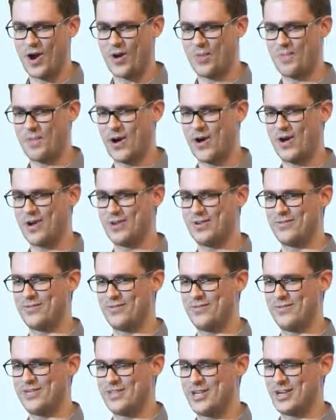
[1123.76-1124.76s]
our
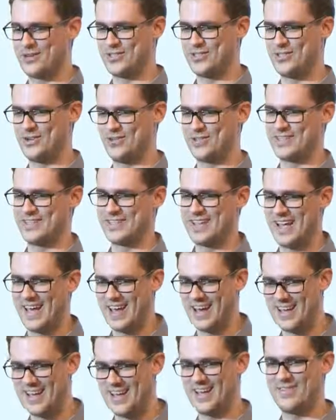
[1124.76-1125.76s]
part of Shared Services
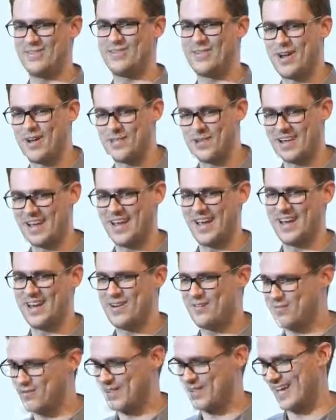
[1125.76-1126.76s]
Canada and Environment
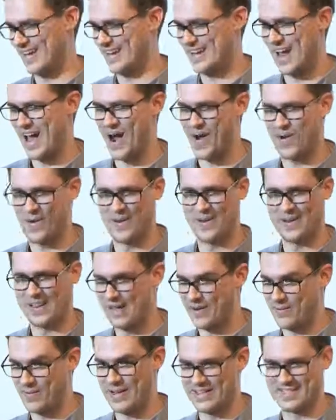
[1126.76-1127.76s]
Canada for like an
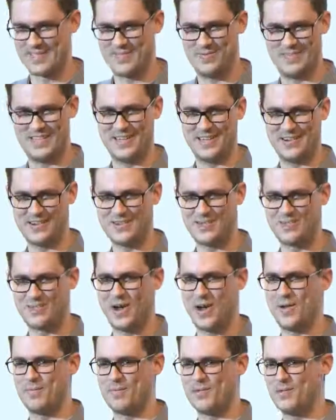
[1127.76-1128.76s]
hour, like we had some
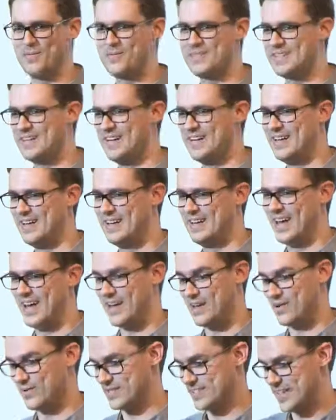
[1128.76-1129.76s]
serious problems,
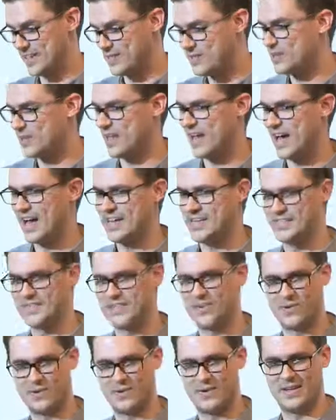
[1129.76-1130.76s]
and it was
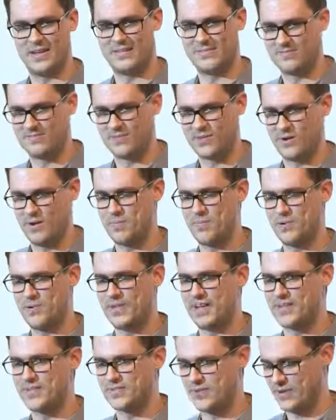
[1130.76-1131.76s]
centralized, so it
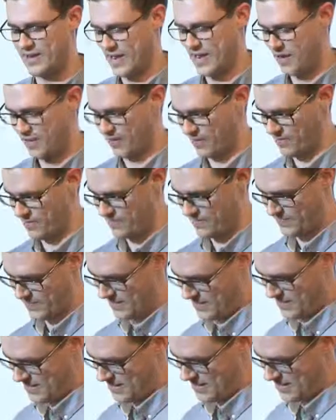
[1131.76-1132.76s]
crippled us for an hour.